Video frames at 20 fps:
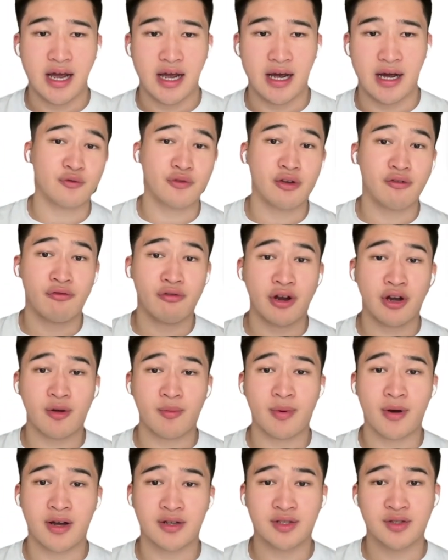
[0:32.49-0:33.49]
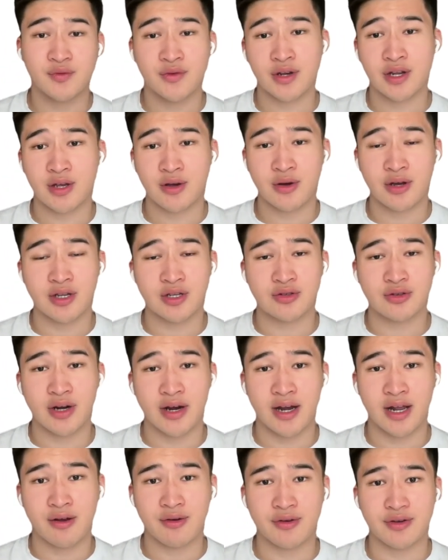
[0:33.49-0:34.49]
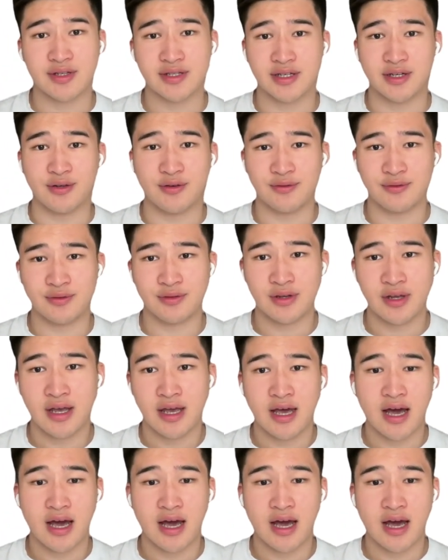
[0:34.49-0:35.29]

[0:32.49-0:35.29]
So feel free to pause this video and try it out yourself.